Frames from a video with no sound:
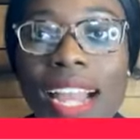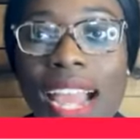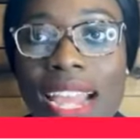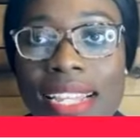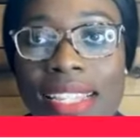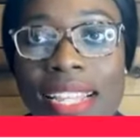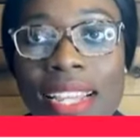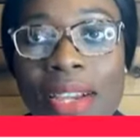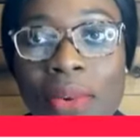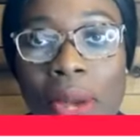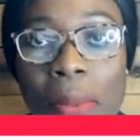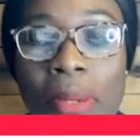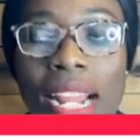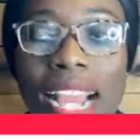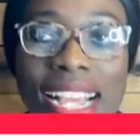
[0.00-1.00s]
Isaac
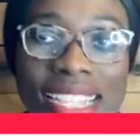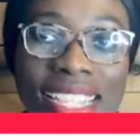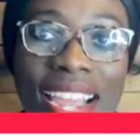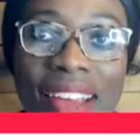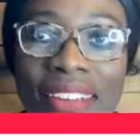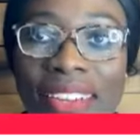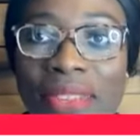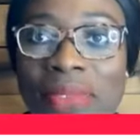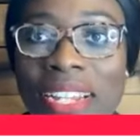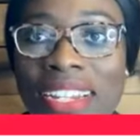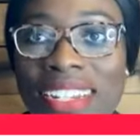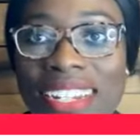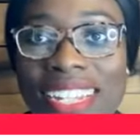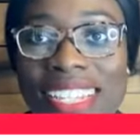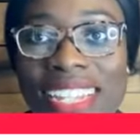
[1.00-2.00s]
Kwabna Asari. Oh my
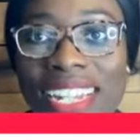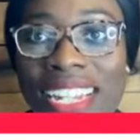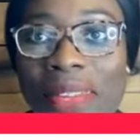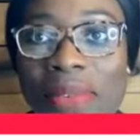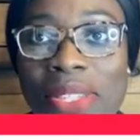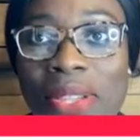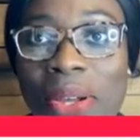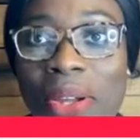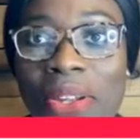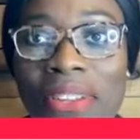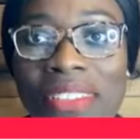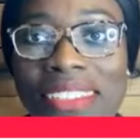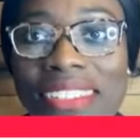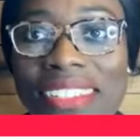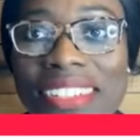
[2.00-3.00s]
goodness, the name is
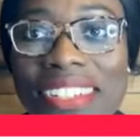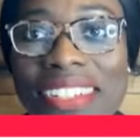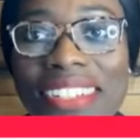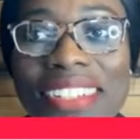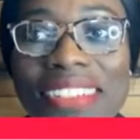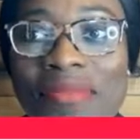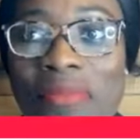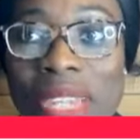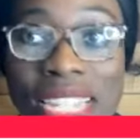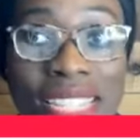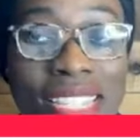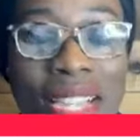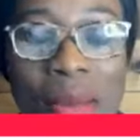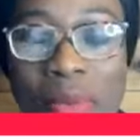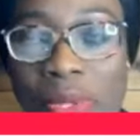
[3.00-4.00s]
all
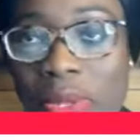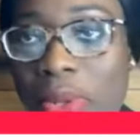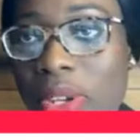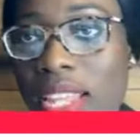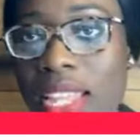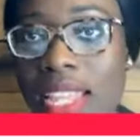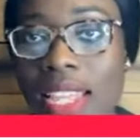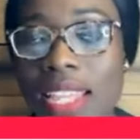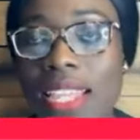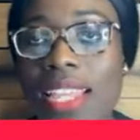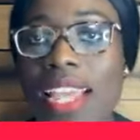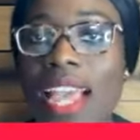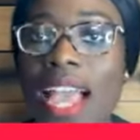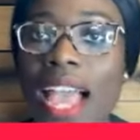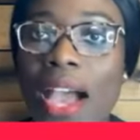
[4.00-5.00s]
mixed up. So
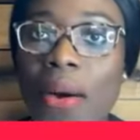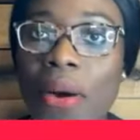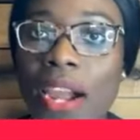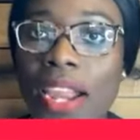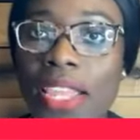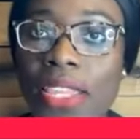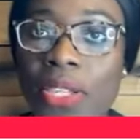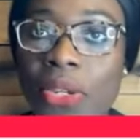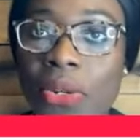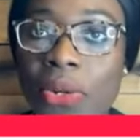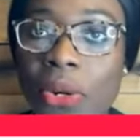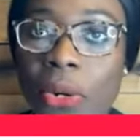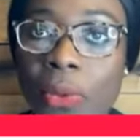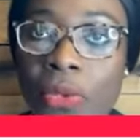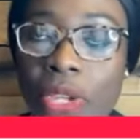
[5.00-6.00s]
how are
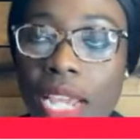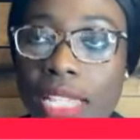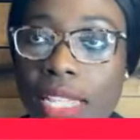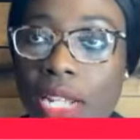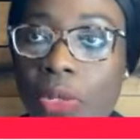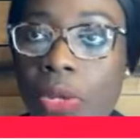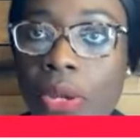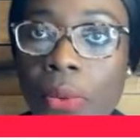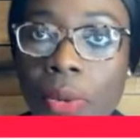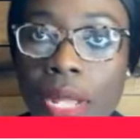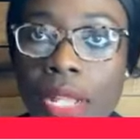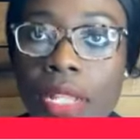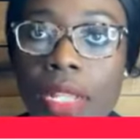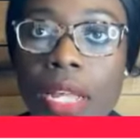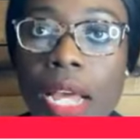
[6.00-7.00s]
you? Hope you guys are doing
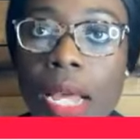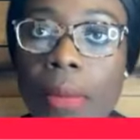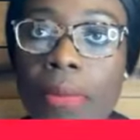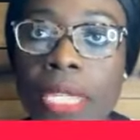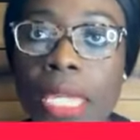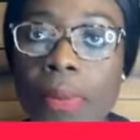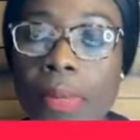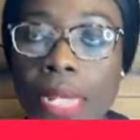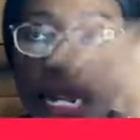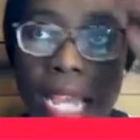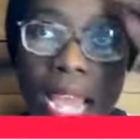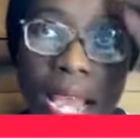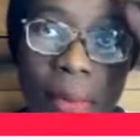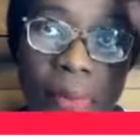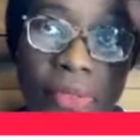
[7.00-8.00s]
well. Keep it
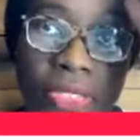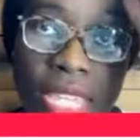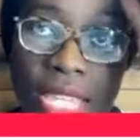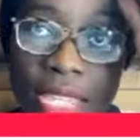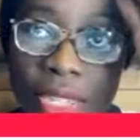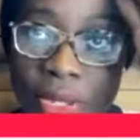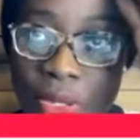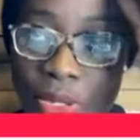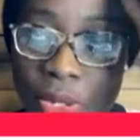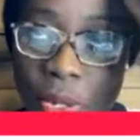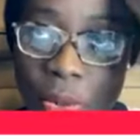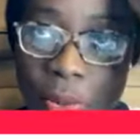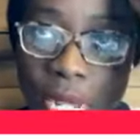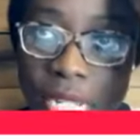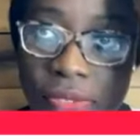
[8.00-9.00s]
up. Thank you
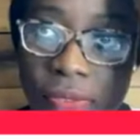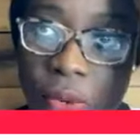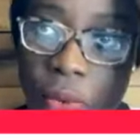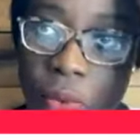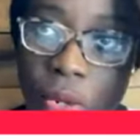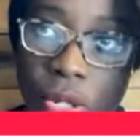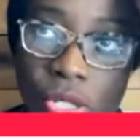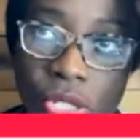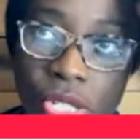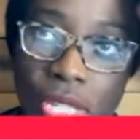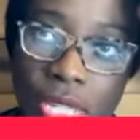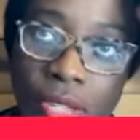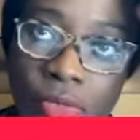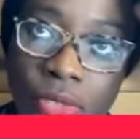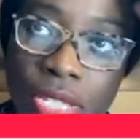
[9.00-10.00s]
so much for
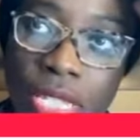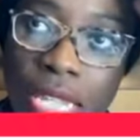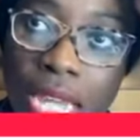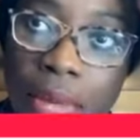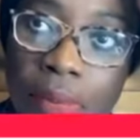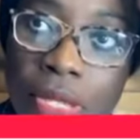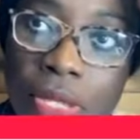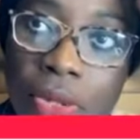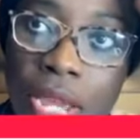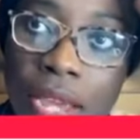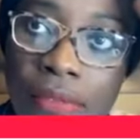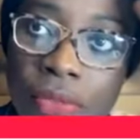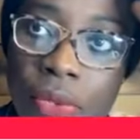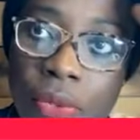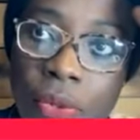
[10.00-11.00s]
watching. Really happy to
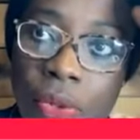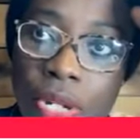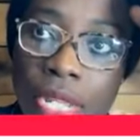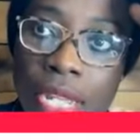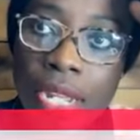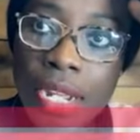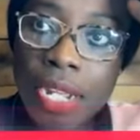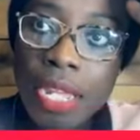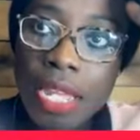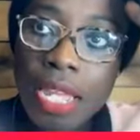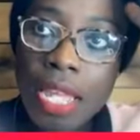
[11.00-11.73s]
have you on here.